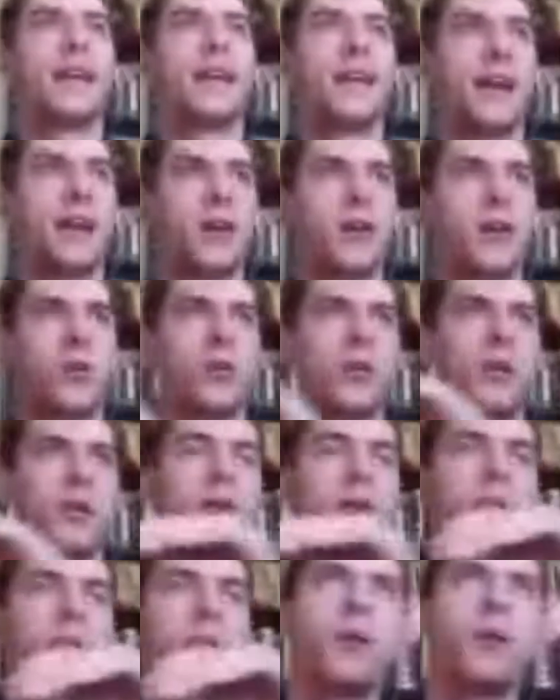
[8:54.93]
category,
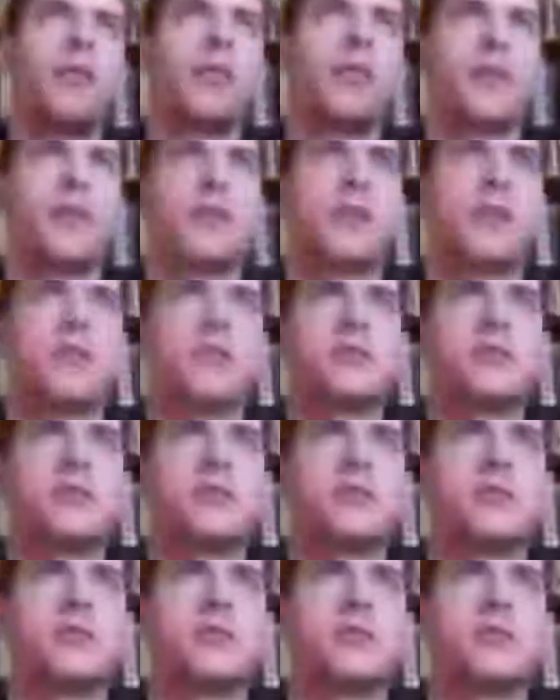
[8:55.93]
when
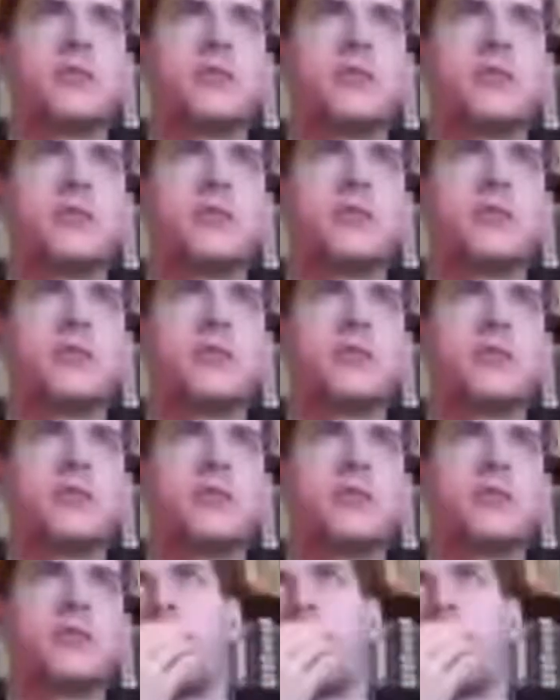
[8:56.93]
there's,
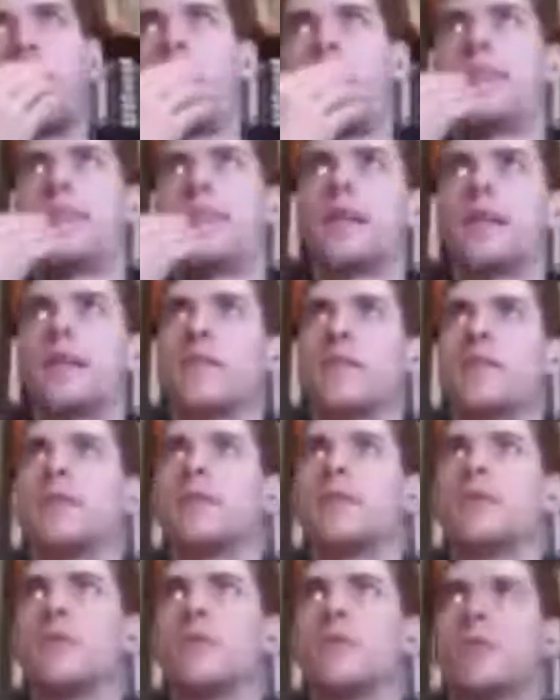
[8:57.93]
I think
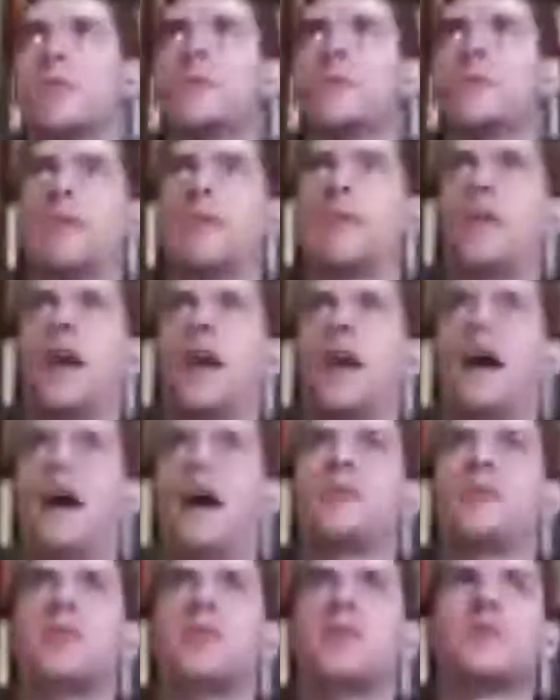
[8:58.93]
you
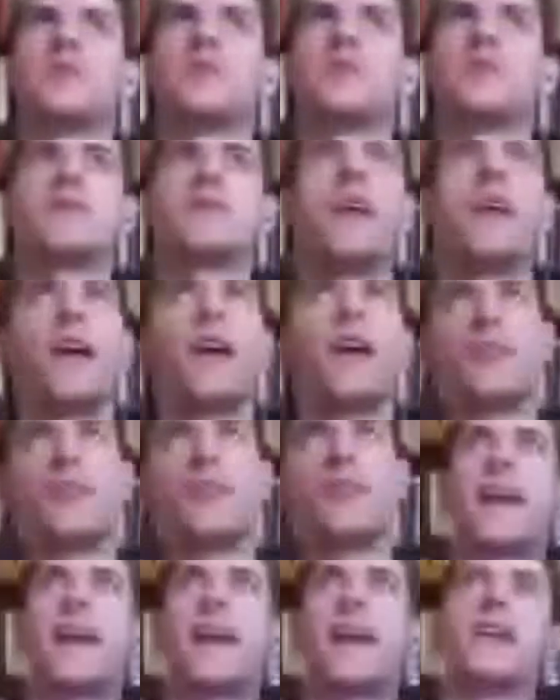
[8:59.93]
have to
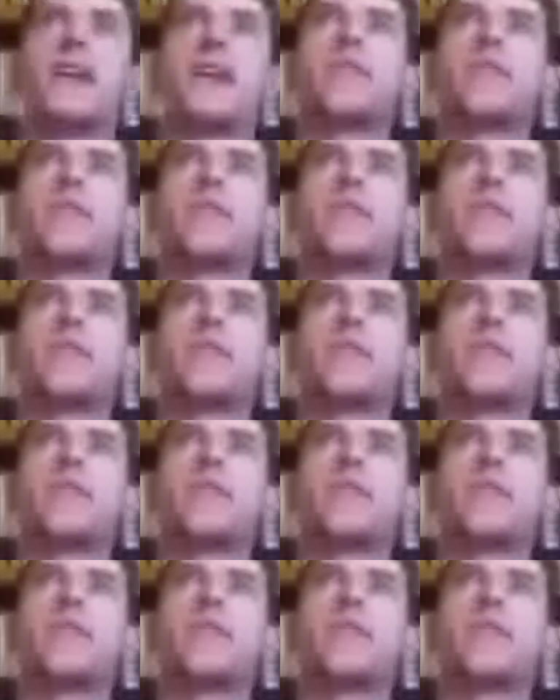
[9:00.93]
understand